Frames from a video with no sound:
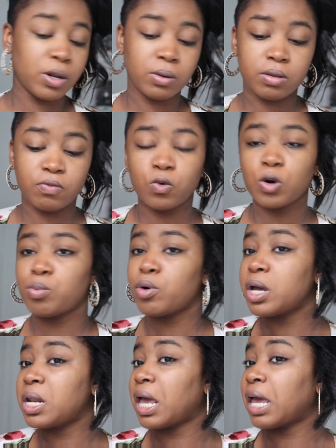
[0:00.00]
do the
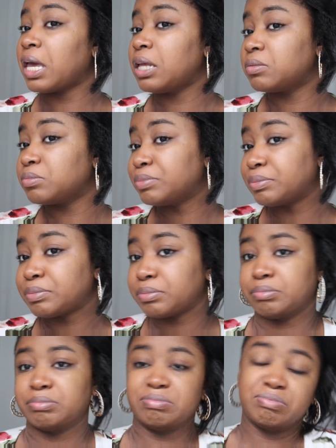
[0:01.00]
4.8
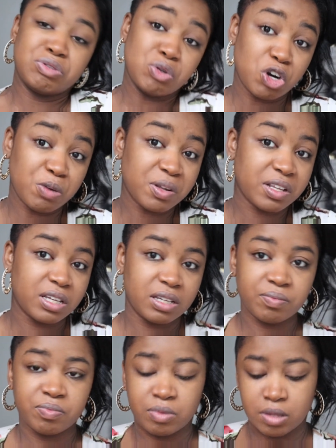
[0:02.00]
normally.